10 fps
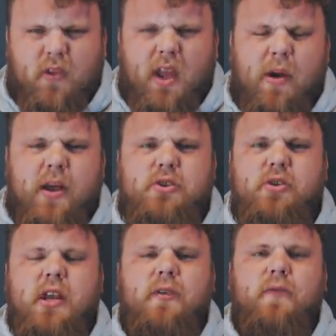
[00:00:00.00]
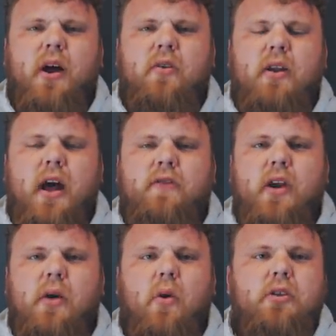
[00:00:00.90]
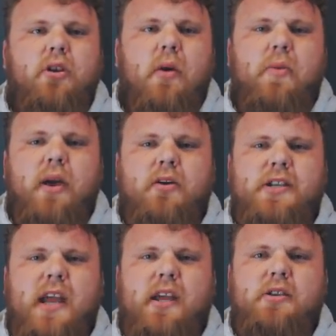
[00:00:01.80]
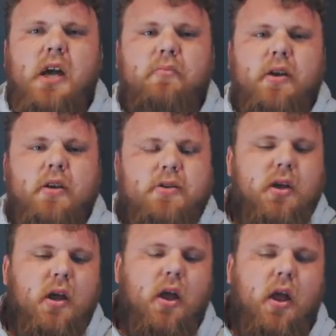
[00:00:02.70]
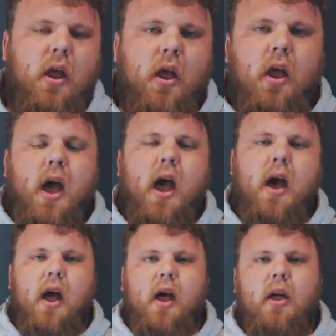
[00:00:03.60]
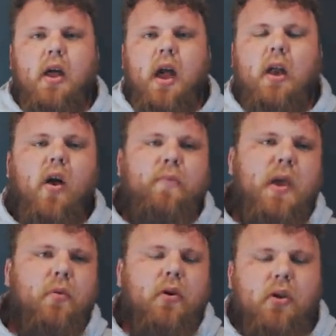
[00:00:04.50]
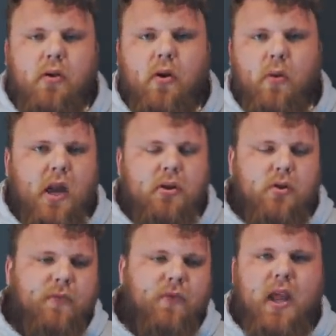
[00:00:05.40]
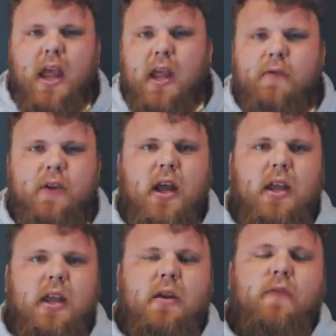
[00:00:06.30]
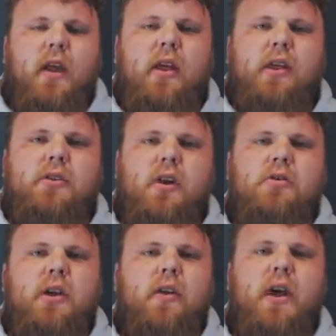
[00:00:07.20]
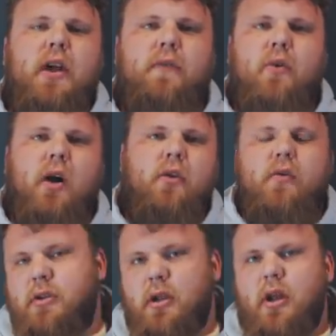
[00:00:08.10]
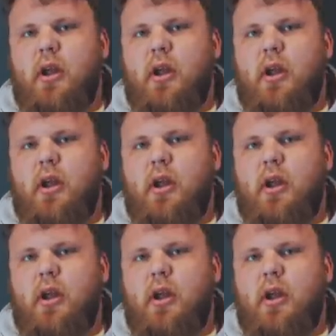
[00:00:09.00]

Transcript: I went straight to 400 after. I wanted to do a bigger second jump because a lot of people were doing 380, 390 and failing. So I was like, if I get 400,